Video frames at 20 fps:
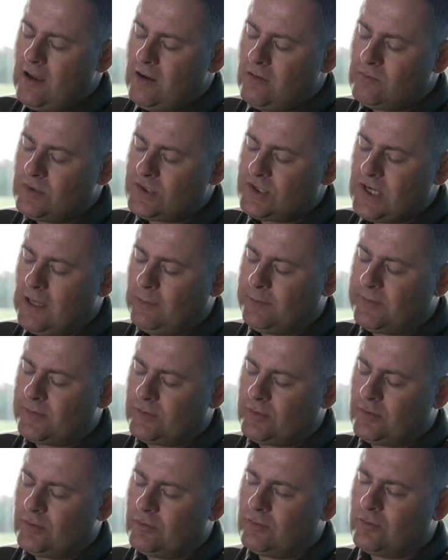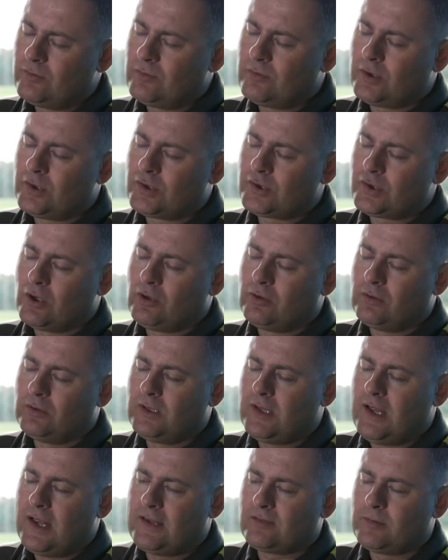which helps to
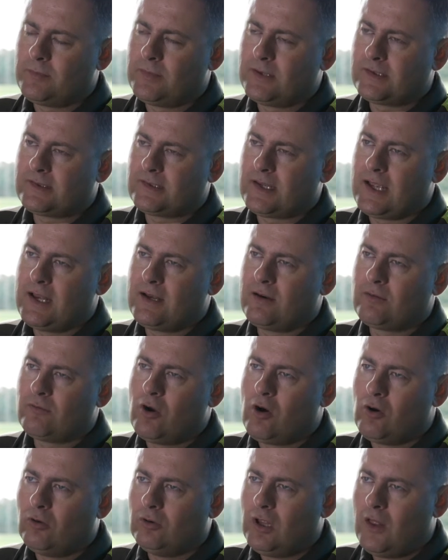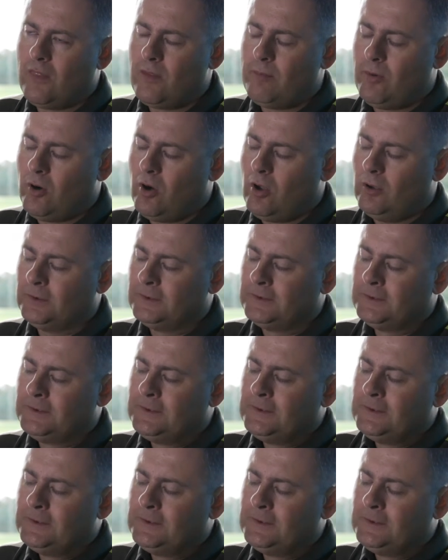control some of the skid and roll on the ball.